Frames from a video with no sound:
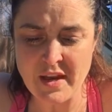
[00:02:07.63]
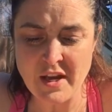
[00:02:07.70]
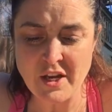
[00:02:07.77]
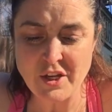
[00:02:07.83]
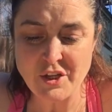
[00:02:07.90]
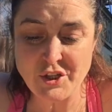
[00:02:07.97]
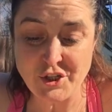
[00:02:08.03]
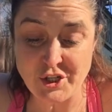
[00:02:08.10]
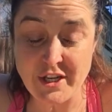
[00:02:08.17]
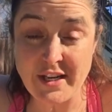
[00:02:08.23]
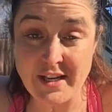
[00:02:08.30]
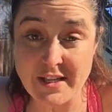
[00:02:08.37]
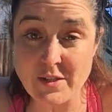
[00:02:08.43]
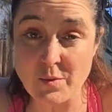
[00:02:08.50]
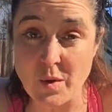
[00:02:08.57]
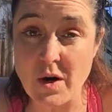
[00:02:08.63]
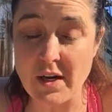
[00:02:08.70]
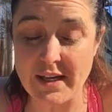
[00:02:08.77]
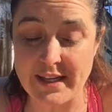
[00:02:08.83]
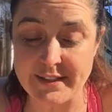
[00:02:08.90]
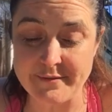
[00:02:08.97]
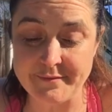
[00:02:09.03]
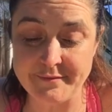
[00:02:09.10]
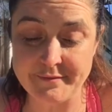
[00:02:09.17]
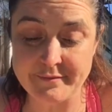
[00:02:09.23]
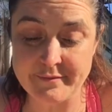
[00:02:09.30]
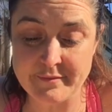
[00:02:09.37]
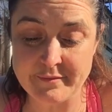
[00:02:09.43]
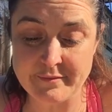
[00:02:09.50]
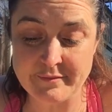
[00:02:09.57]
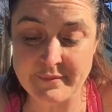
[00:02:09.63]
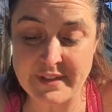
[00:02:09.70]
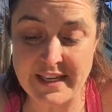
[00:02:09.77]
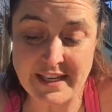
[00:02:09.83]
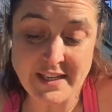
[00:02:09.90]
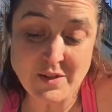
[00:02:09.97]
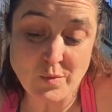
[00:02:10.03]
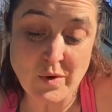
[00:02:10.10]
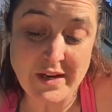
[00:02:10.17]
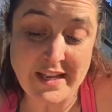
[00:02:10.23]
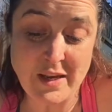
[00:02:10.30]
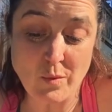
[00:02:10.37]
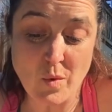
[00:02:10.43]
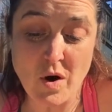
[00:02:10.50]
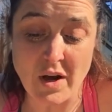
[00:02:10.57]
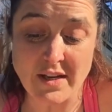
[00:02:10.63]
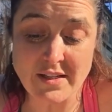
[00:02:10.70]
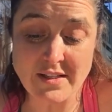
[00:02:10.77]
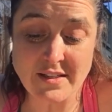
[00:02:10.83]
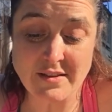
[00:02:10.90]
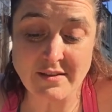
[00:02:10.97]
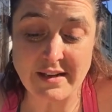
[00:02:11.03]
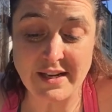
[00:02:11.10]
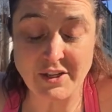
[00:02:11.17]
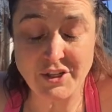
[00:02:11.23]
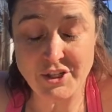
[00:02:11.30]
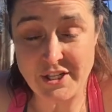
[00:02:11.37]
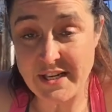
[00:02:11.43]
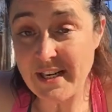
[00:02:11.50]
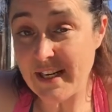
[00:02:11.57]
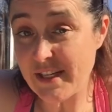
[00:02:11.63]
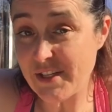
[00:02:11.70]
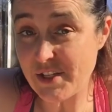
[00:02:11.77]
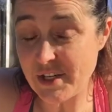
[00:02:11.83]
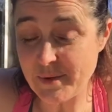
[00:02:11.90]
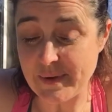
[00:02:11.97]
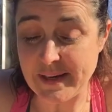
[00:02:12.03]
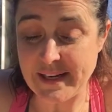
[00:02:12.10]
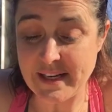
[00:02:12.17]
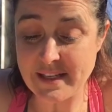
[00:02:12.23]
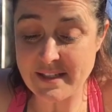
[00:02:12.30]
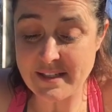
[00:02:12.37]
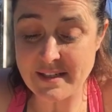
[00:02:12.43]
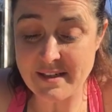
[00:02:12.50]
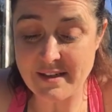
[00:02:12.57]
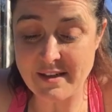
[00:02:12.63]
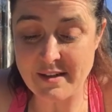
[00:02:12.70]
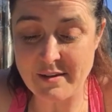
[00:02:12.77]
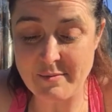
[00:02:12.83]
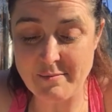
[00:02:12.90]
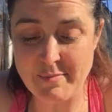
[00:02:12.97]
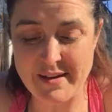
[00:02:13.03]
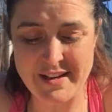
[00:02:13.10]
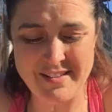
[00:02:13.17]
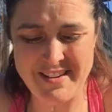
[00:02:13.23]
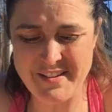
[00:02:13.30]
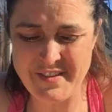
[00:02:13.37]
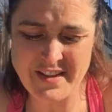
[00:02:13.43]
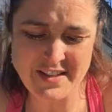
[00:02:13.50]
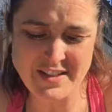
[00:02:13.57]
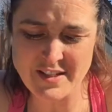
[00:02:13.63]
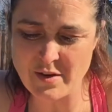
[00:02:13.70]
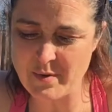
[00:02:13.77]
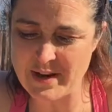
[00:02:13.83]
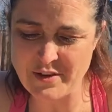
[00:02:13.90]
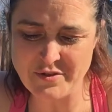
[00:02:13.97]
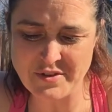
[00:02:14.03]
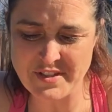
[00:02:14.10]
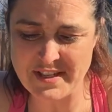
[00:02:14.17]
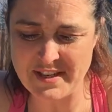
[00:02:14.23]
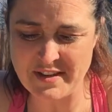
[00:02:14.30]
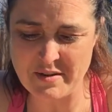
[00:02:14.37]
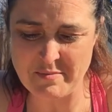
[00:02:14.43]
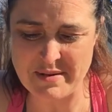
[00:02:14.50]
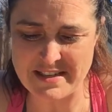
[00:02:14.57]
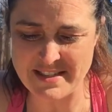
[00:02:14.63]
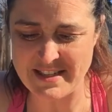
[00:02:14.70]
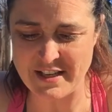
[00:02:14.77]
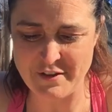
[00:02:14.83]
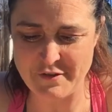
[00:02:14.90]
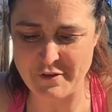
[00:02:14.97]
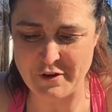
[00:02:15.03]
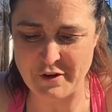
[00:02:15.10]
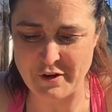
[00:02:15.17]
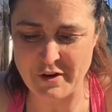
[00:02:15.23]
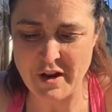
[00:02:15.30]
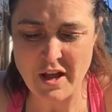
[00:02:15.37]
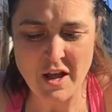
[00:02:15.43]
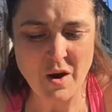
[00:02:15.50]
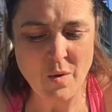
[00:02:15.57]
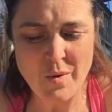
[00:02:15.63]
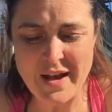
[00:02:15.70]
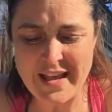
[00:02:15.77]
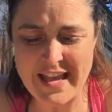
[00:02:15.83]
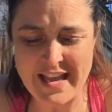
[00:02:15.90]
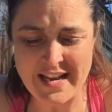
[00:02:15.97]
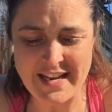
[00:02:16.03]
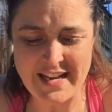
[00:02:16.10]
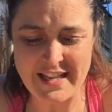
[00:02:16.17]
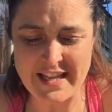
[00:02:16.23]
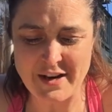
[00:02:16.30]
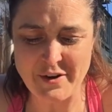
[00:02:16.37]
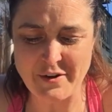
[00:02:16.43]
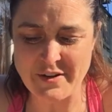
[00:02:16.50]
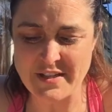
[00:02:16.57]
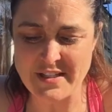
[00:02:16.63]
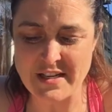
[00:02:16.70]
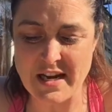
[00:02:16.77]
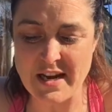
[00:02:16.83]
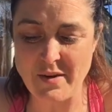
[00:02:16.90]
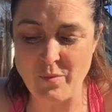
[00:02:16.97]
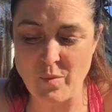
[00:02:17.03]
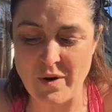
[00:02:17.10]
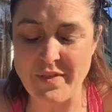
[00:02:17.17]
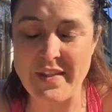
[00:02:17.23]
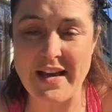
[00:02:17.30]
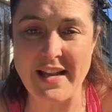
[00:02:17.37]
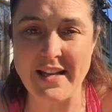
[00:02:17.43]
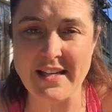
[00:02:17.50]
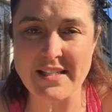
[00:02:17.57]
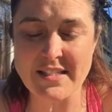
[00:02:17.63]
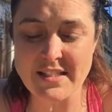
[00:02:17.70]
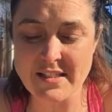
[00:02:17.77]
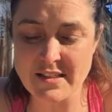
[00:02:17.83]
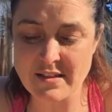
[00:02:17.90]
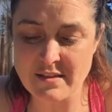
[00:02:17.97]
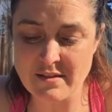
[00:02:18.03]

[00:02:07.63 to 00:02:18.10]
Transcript: She is walking. It is what he wants, and she is doing it. But if he's so interested in the best thing for her, why can't he let her decide what that is?